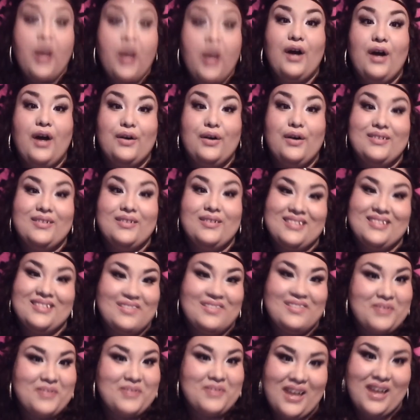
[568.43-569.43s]

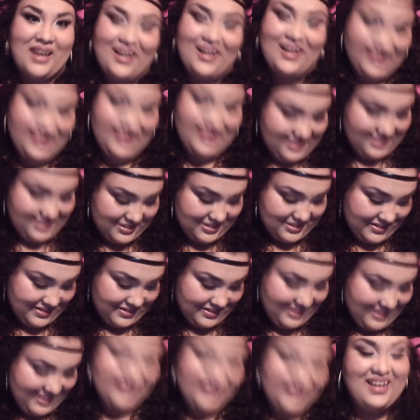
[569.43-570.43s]
Oh, I need to do.
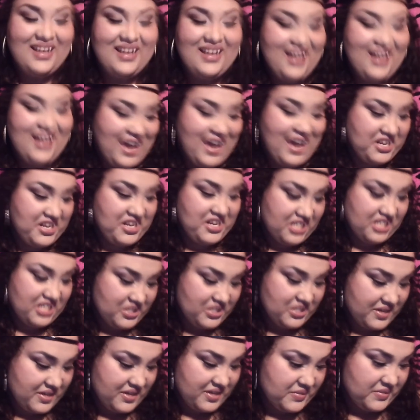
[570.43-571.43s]
I need to
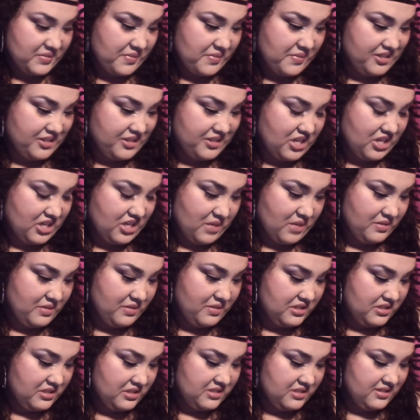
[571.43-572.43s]
talk to you guys about my job.
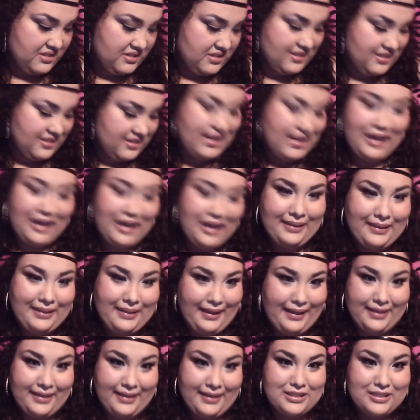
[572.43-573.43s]

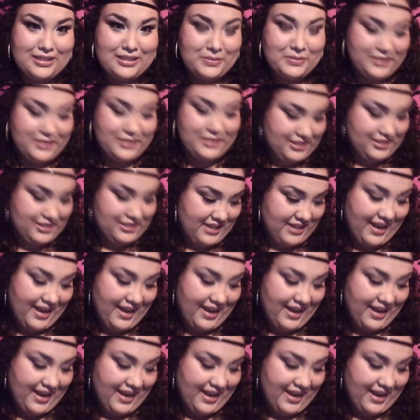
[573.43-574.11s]
I like it so much.